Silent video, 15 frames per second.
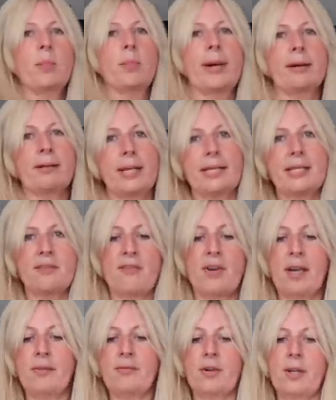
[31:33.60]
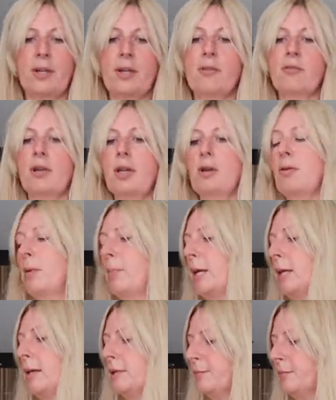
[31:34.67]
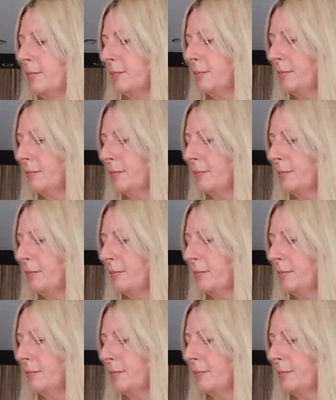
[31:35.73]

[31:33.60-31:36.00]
£1.85 on a granola bar.